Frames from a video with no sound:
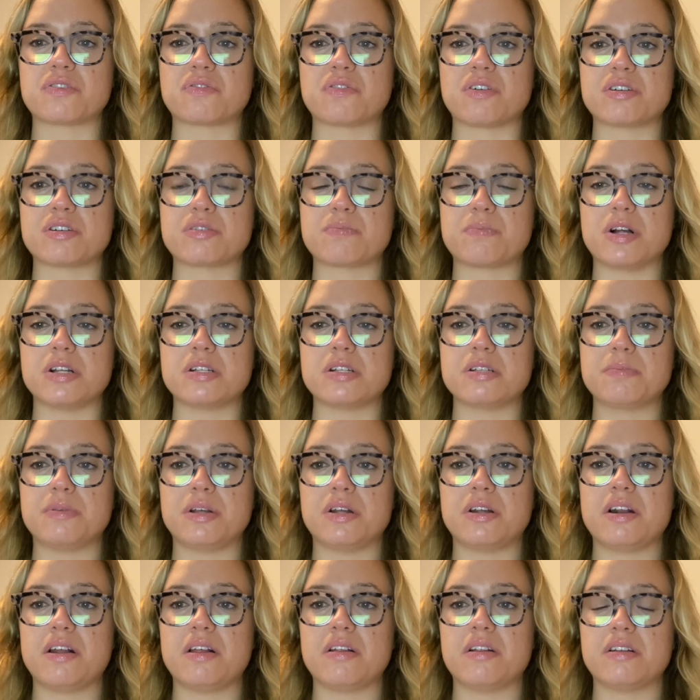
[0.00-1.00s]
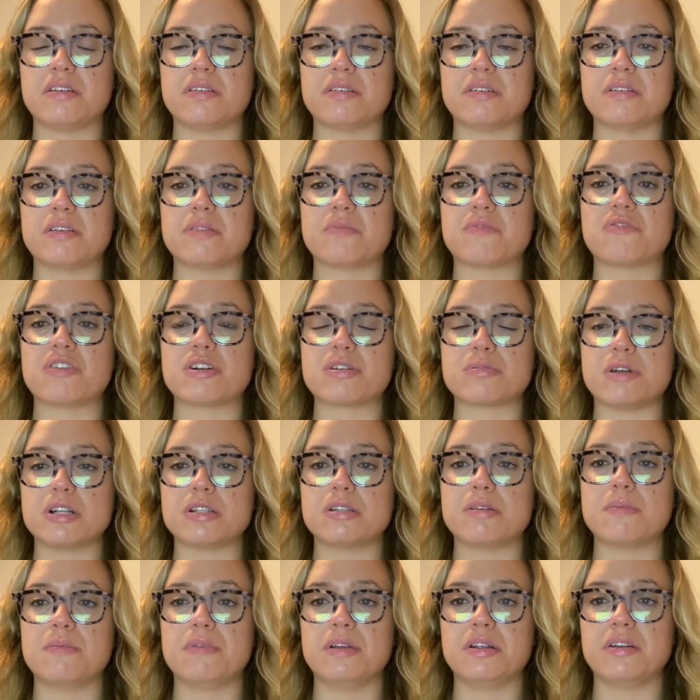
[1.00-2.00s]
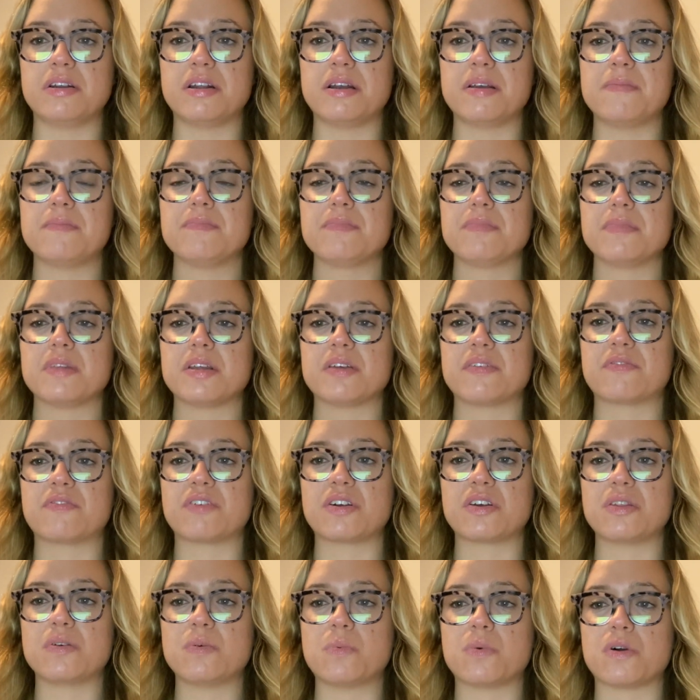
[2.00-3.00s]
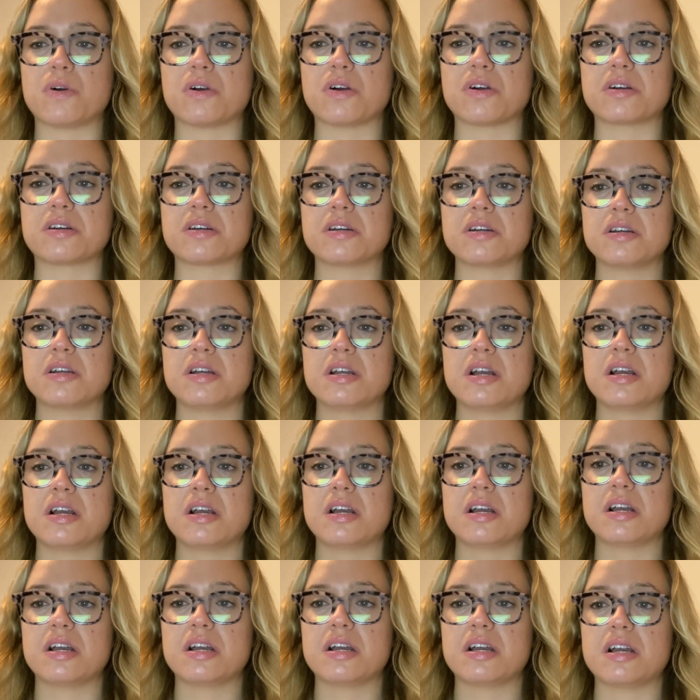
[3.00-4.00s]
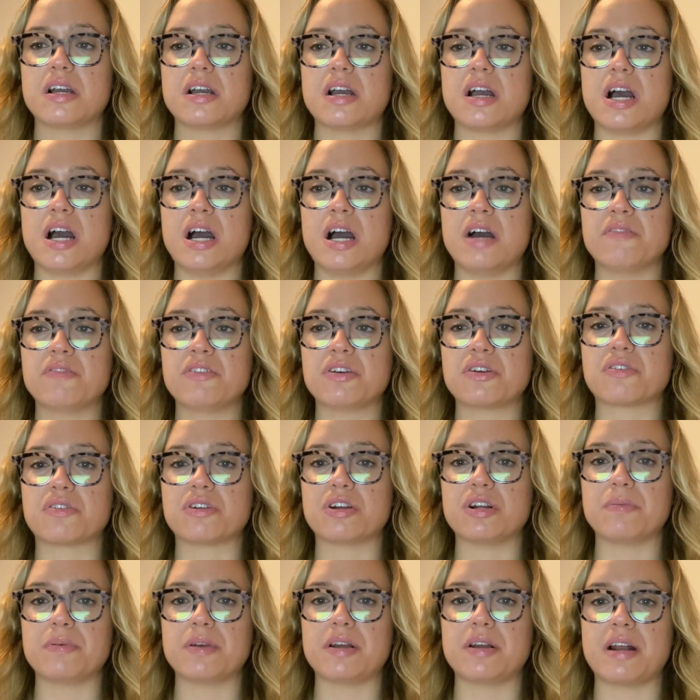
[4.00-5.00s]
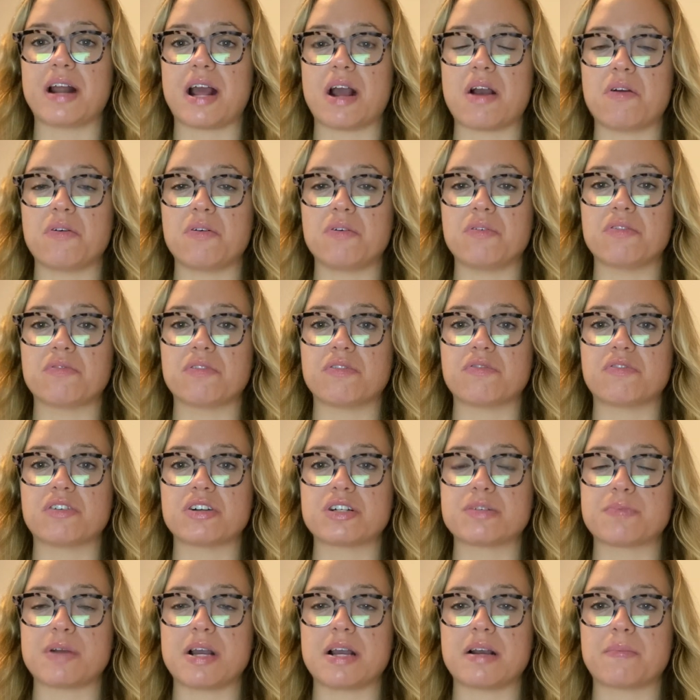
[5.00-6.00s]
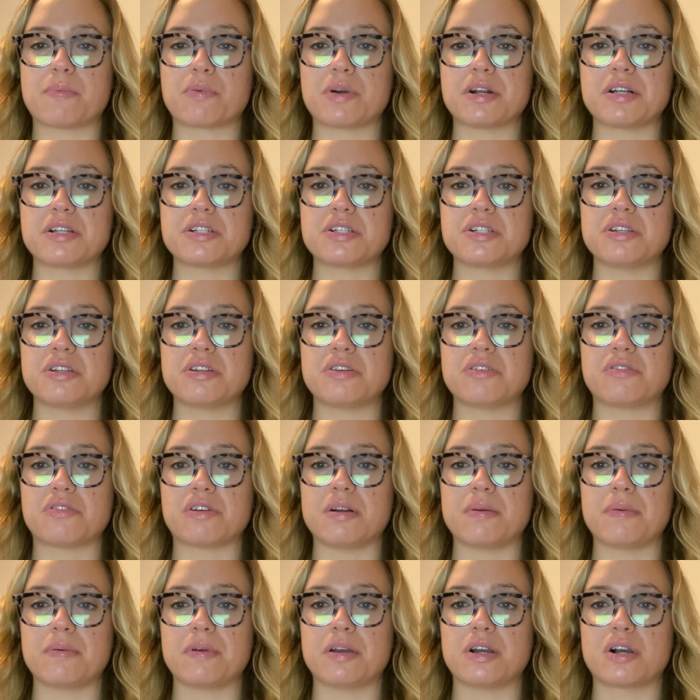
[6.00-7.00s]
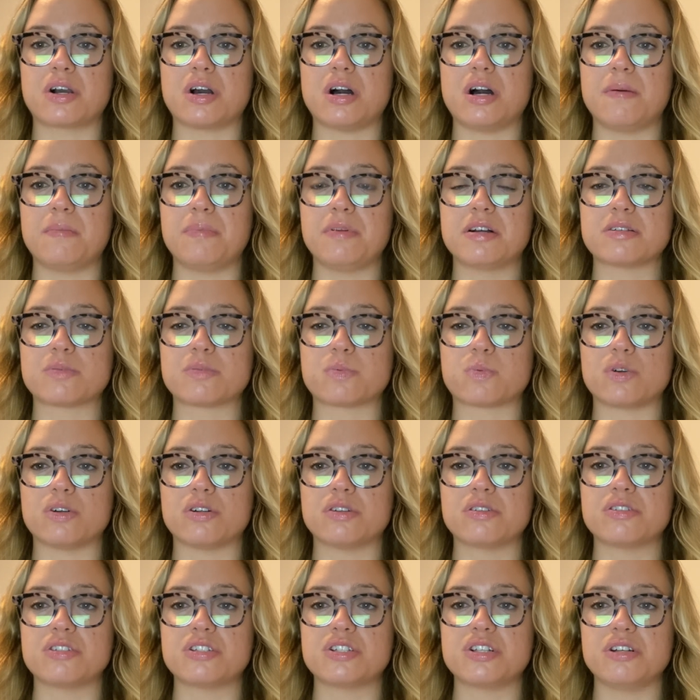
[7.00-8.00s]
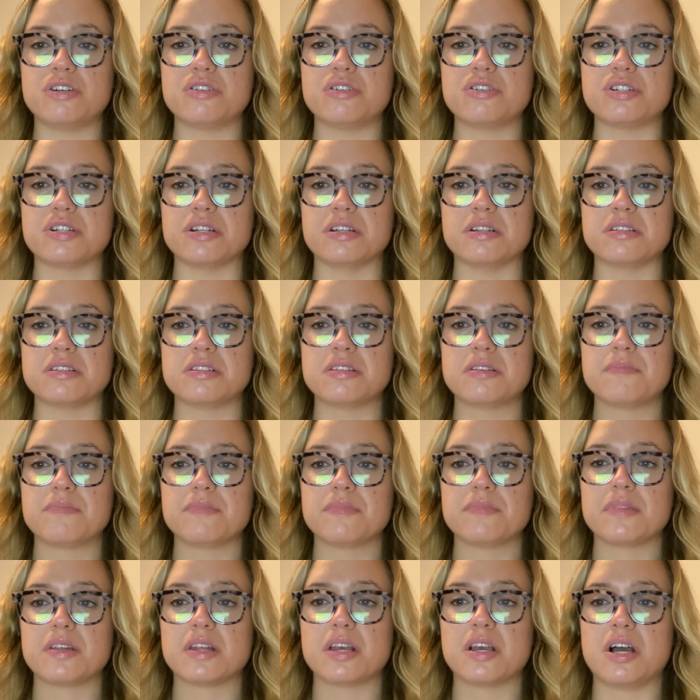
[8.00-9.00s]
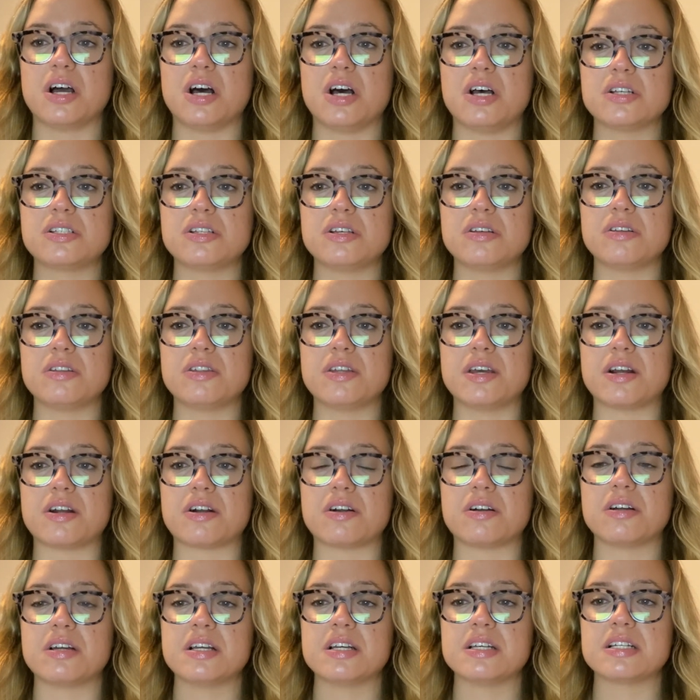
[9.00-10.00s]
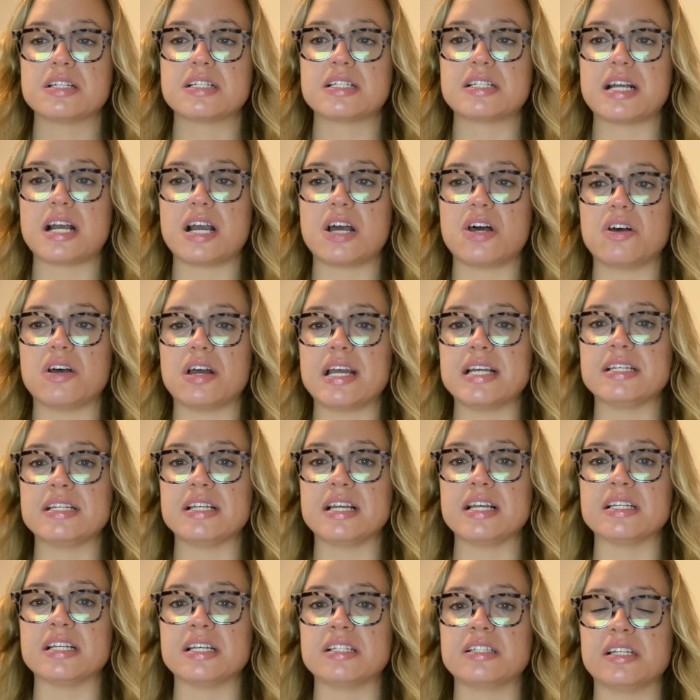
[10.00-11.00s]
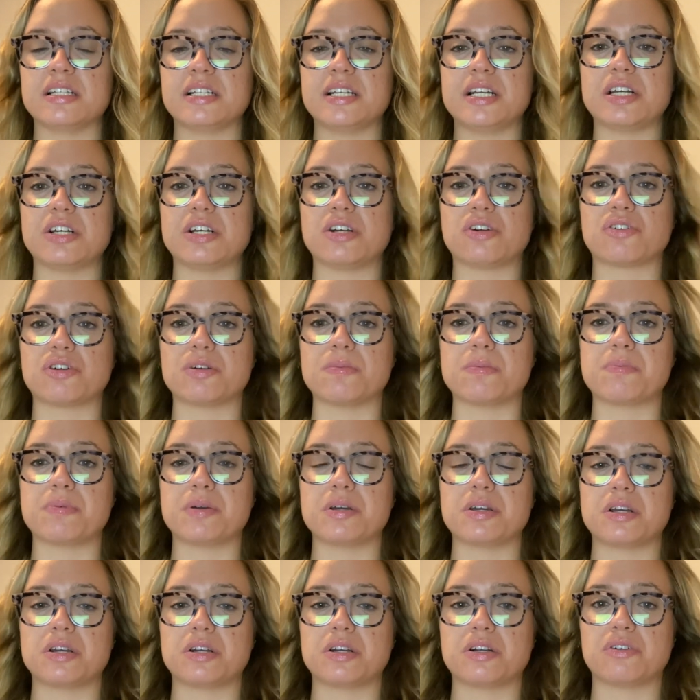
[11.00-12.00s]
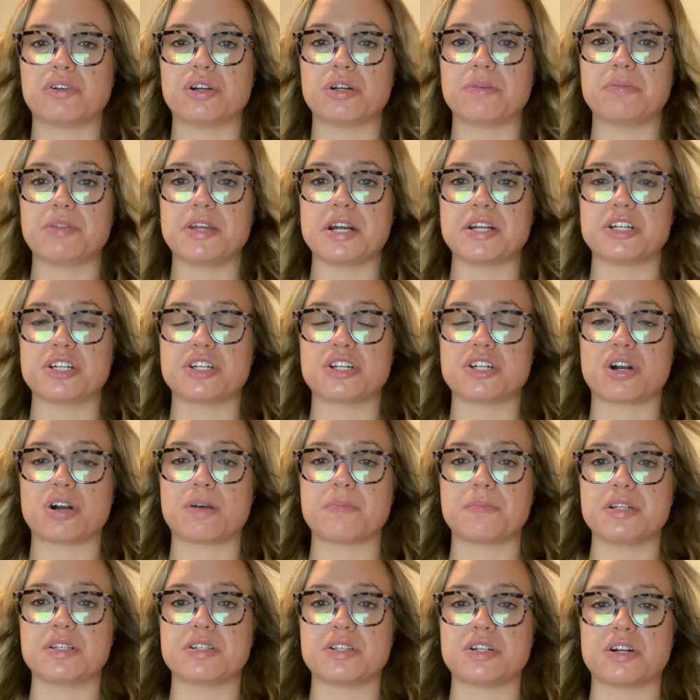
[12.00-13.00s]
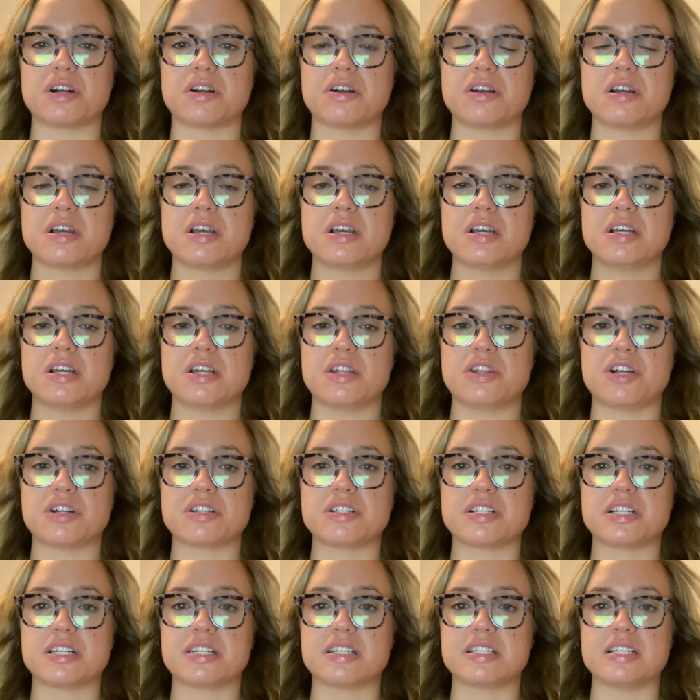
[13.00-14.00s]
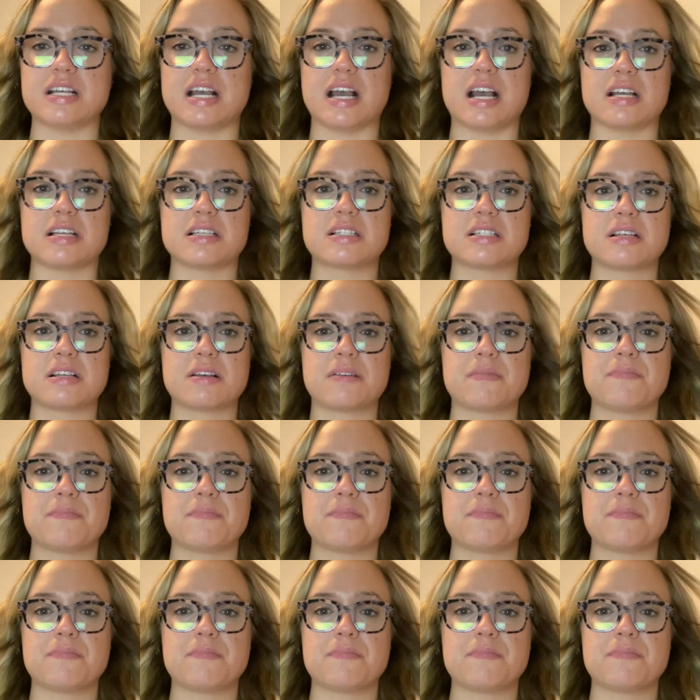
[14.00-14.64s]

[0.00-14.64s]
responsibility for the work of the group and how respect brings to the group and complex world solutions. Also, their style is a leading group that determines their success.